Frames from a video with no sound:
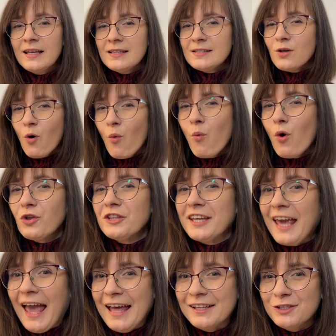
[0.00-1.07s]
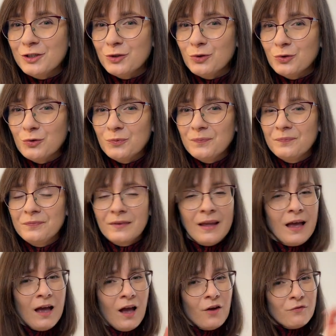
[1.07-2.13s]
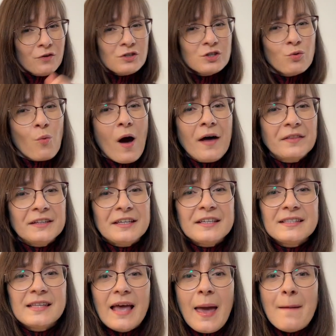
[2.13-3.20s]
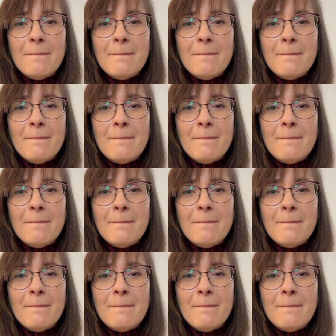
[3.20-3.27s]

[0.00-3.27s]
So what can you do? First one is a